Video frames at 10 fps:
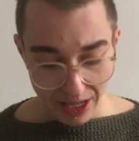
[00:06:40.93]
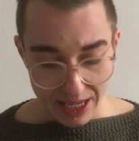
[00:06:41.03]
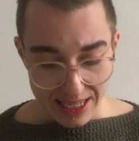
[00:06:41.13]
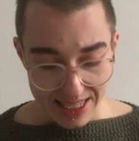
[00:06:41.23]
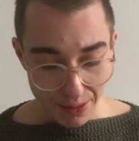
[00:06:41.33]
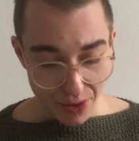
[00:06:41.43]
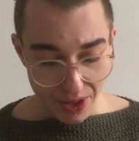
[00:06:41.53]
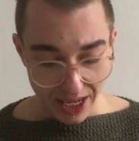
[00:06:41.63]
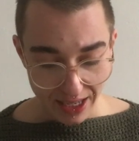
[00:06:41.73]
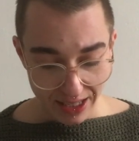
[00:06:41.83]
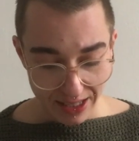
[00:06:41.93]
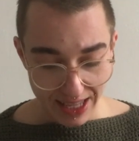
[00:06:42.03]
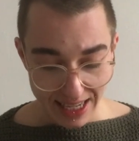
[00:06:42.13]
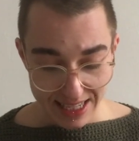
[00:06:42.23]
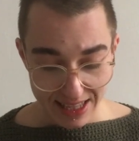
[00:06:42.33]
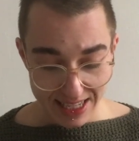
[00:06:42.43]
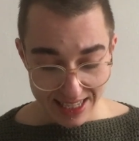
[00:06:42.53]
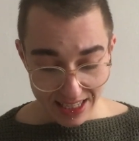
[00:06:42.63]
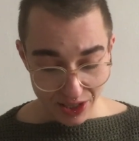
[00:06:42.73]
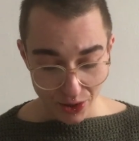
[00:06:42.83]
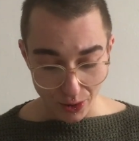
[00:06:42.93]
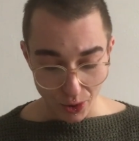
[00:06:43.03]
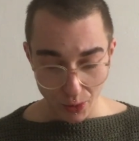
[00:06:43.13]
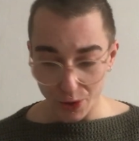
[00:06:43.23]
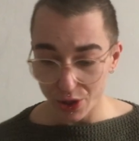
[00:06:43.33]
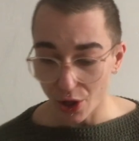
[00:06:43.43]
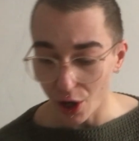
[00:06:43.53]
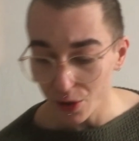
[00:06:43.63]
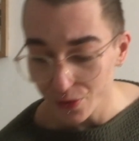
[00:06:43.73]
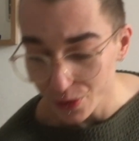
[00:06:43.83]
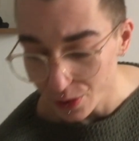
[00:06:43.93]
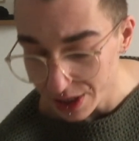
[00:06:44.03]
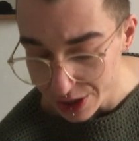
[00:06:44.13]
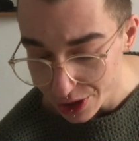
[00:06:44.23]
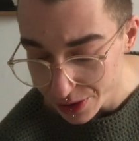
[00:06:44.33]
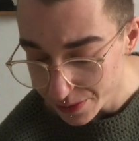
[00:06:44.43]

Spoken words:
something that the cynical would call foolish.